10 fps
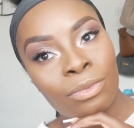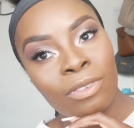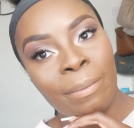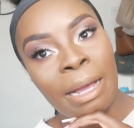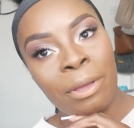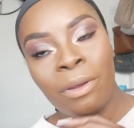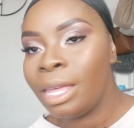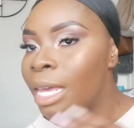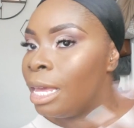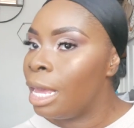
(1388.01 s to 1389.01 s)
If I'm happy
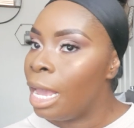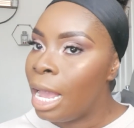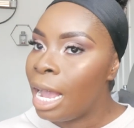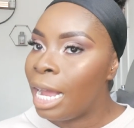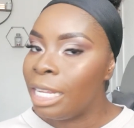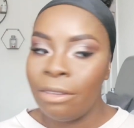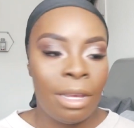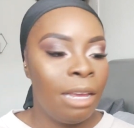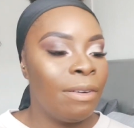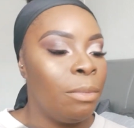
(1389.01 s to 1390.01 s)
with it, I leave
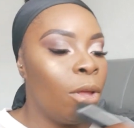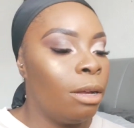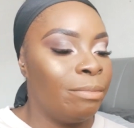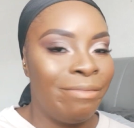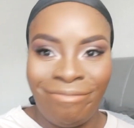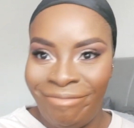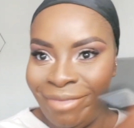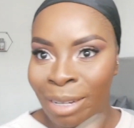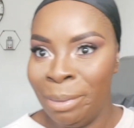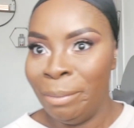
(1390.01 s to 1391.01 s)
it. If I'm not,
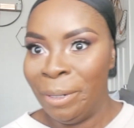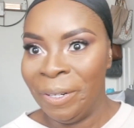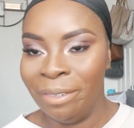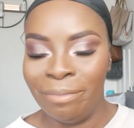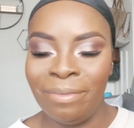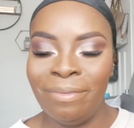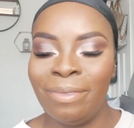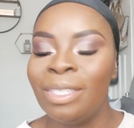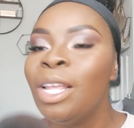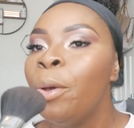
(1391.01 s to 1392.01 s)
I put more. So I'm
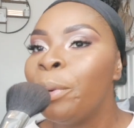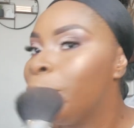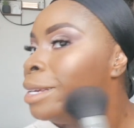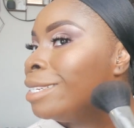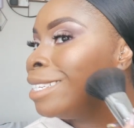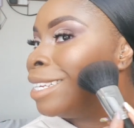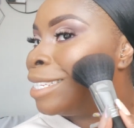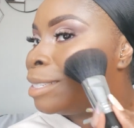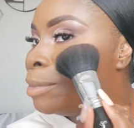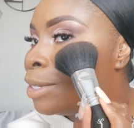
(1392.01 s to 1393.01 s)
going
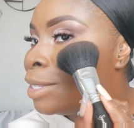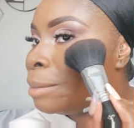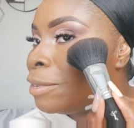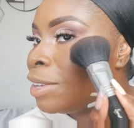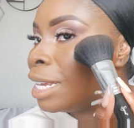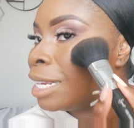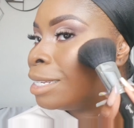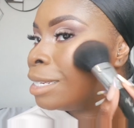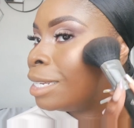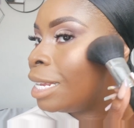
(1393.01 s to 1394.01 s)
to do the same thing again.